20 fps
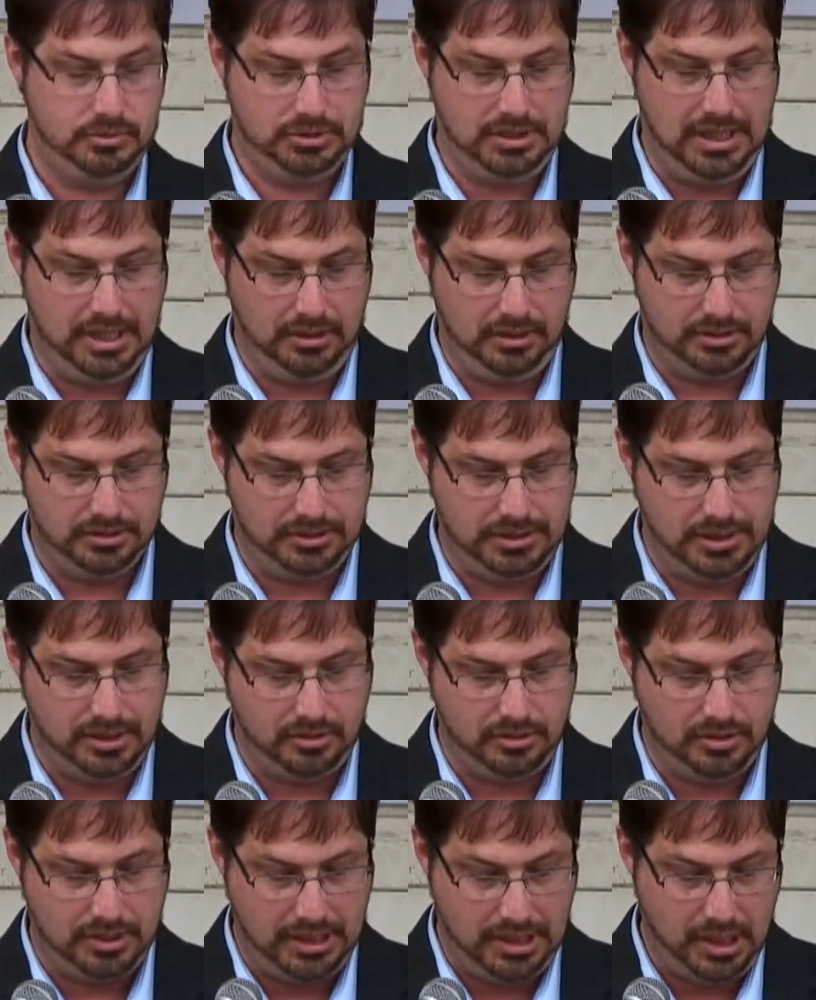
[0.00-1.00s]

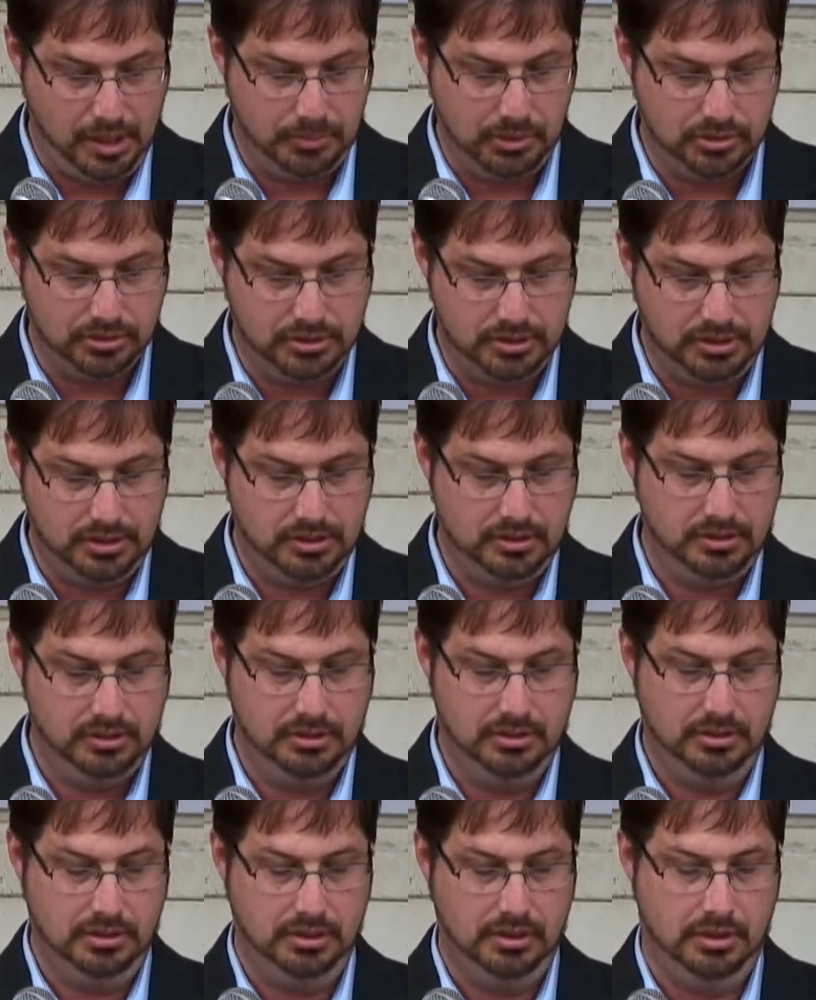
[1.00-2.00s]
Alexander
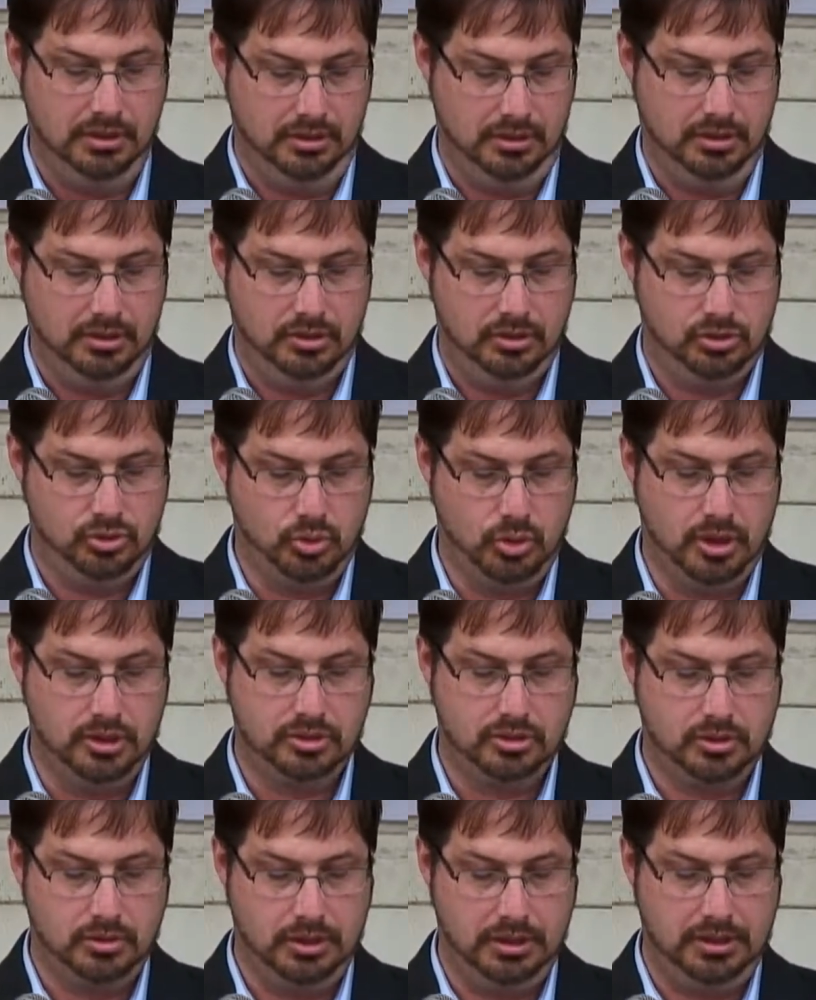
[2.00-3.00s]
Hamilton,
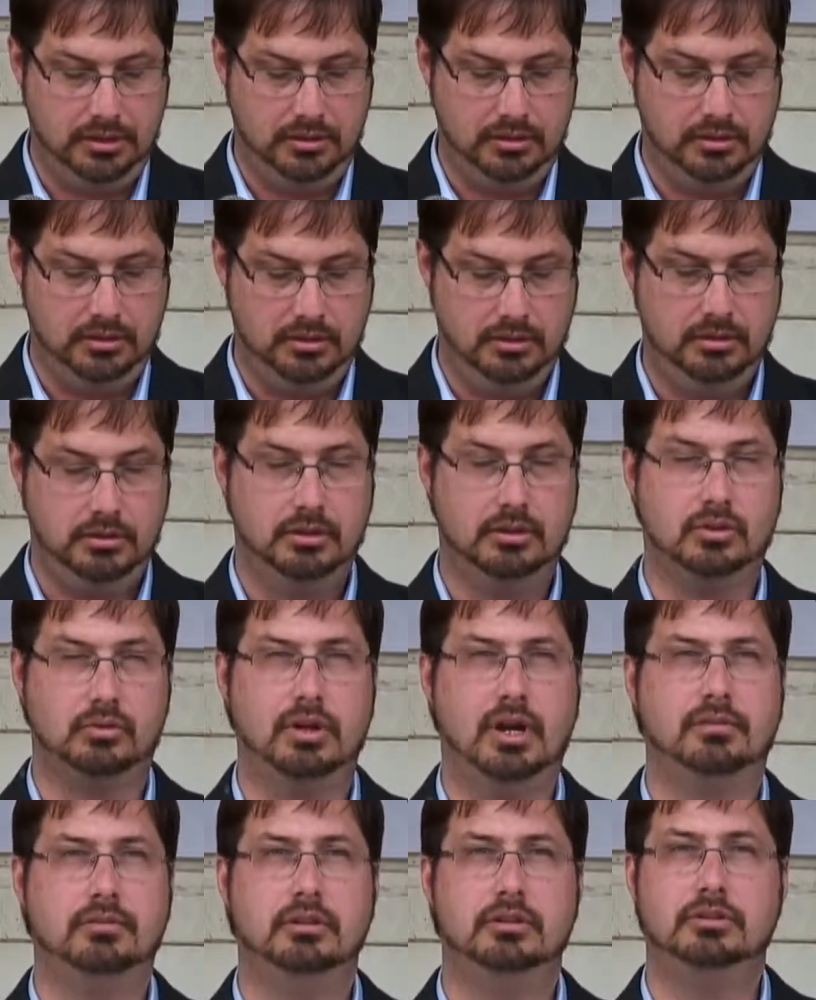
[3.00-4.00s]
George Clinton, the
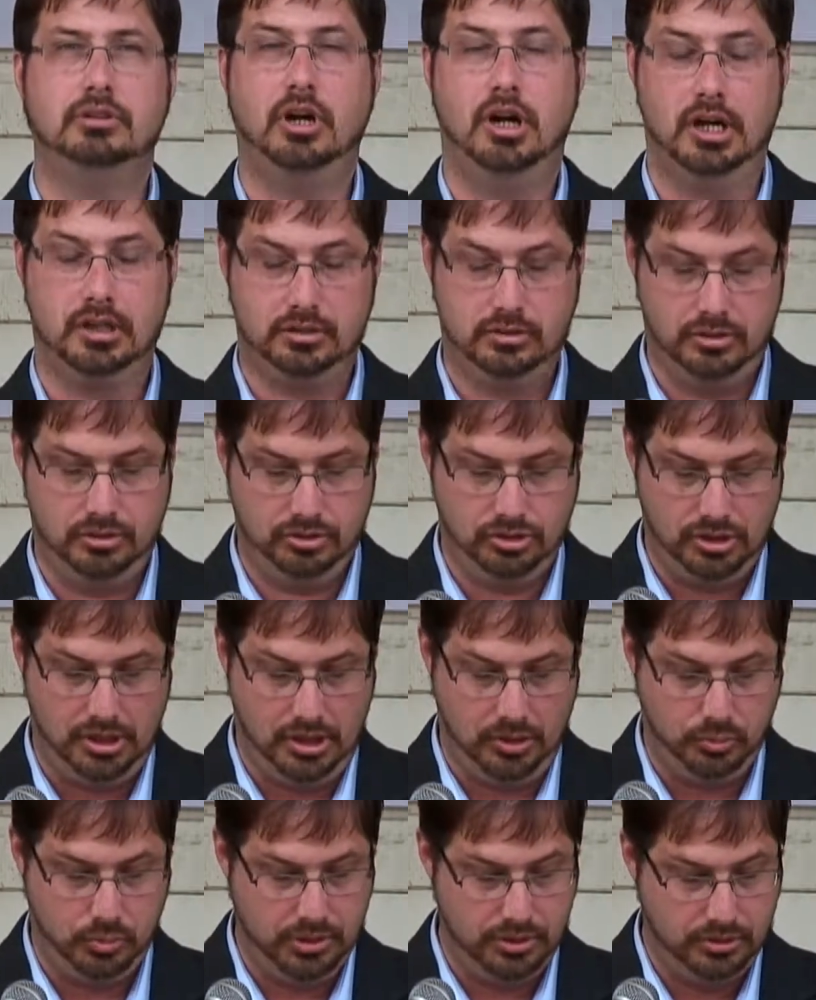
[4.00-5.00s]
Reverend Dr.
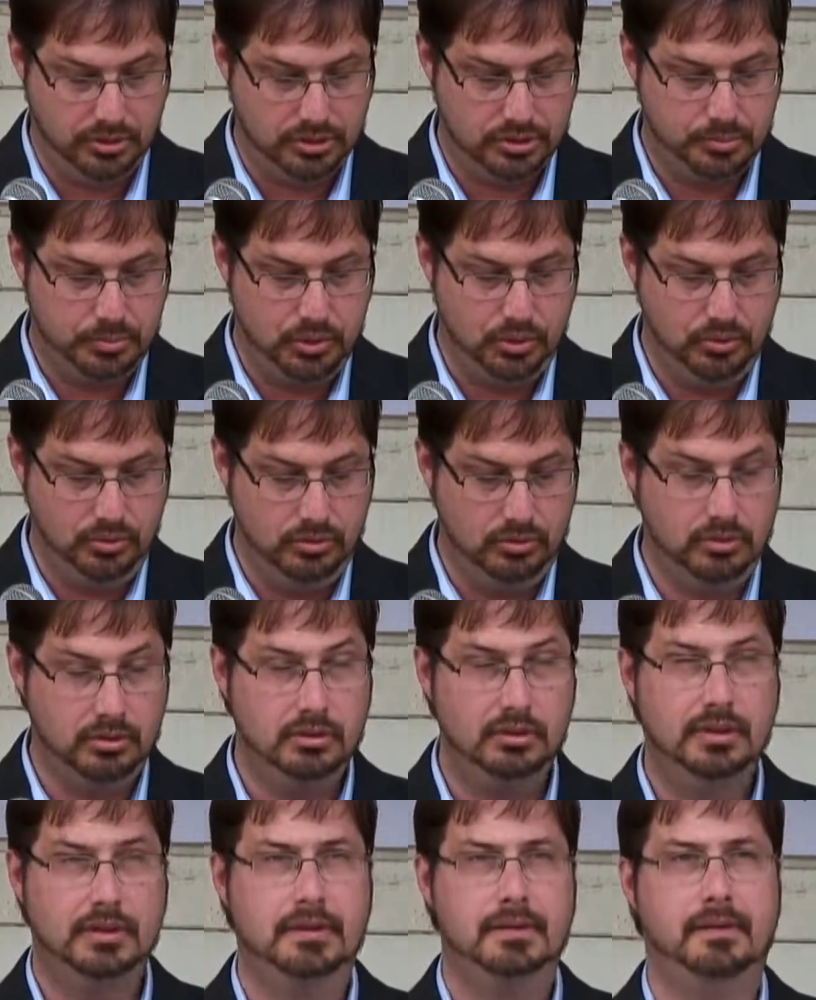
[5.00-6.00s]
John Witherspoon,
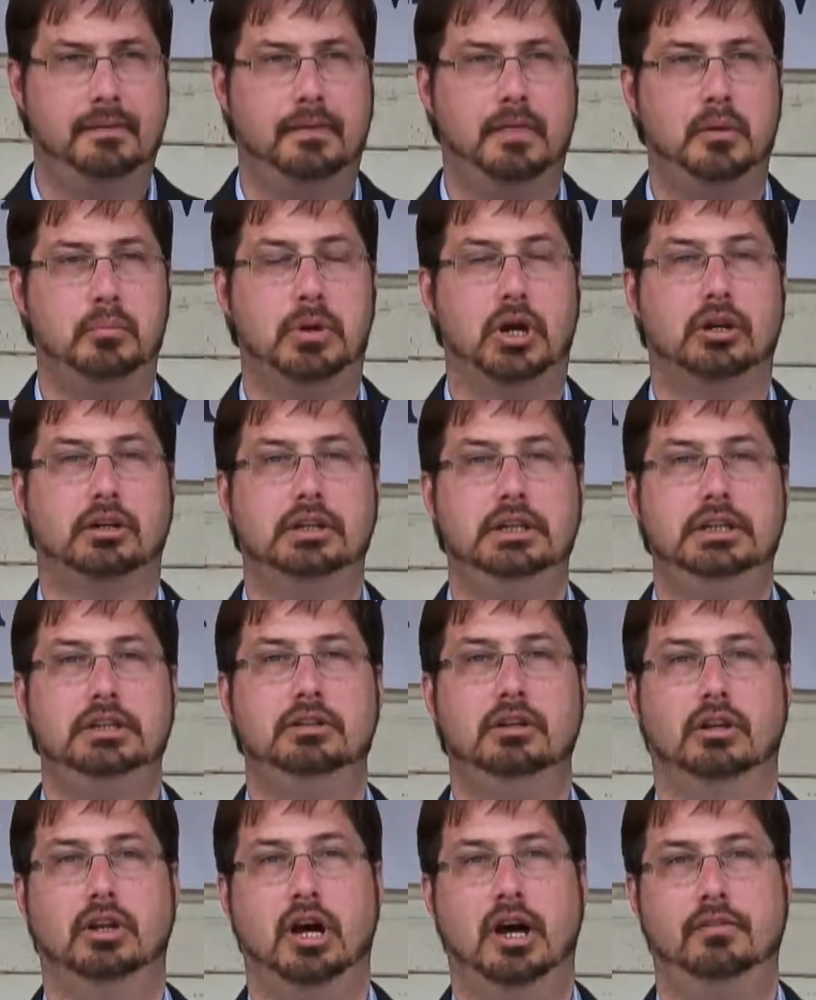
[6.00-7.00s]
the Marquis
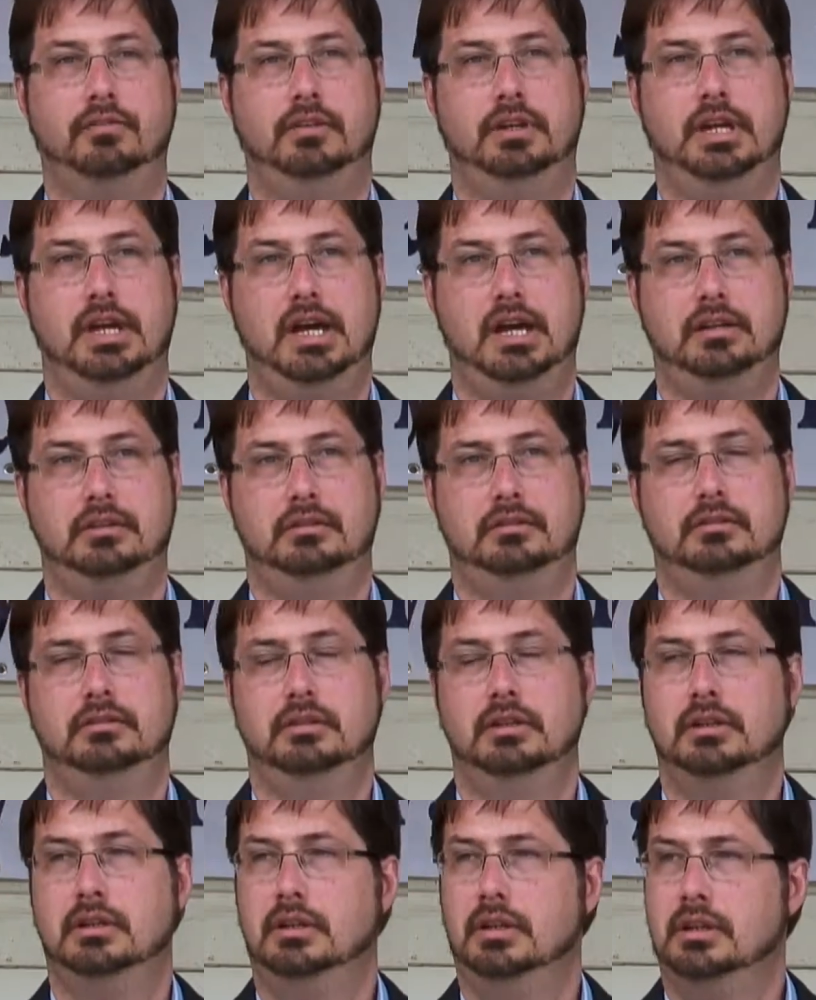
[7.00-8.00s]
de Lafayette,
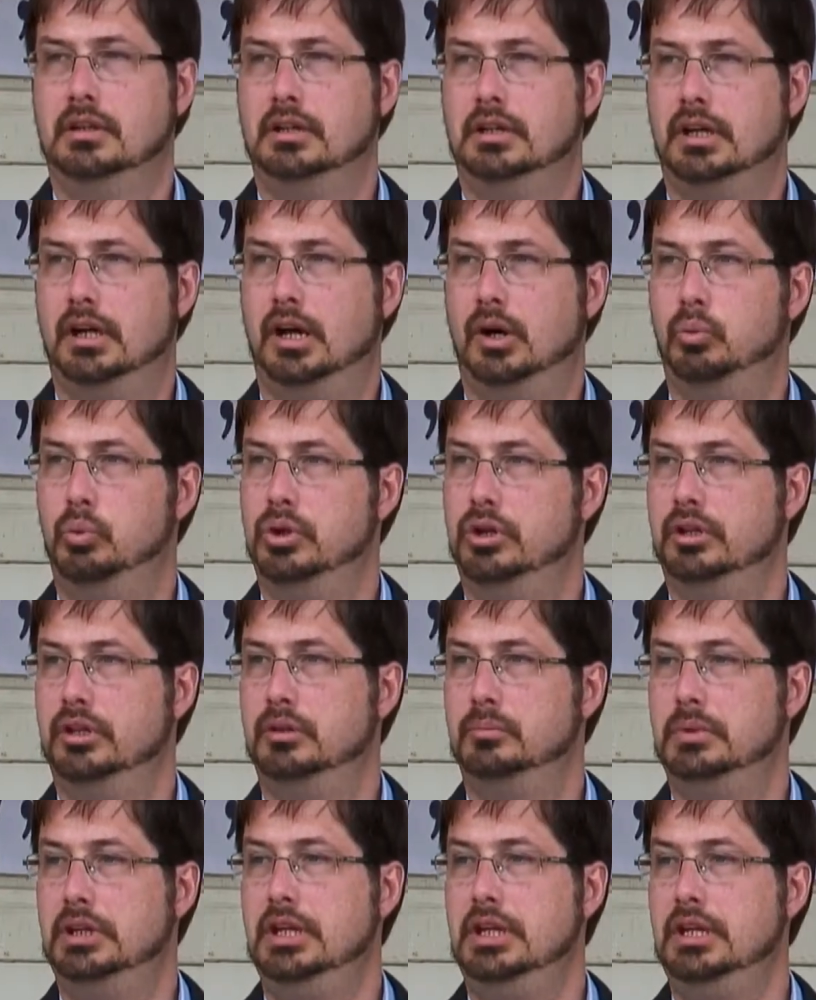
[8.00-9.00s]

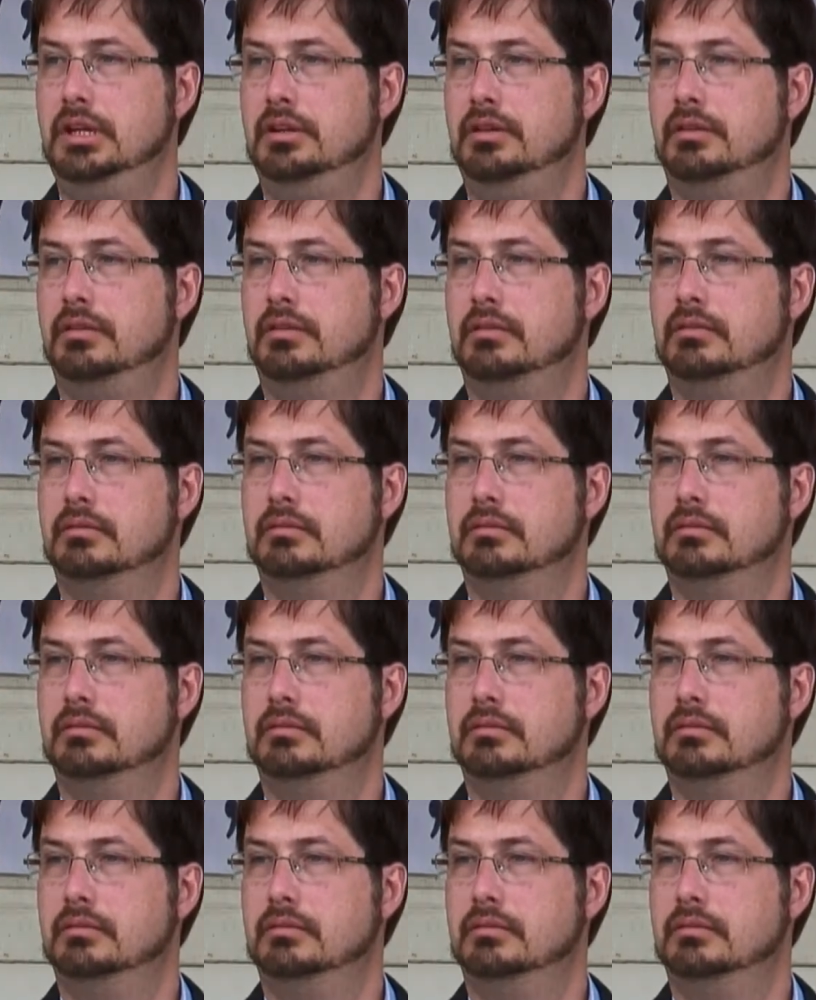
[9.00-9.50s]
William Heath,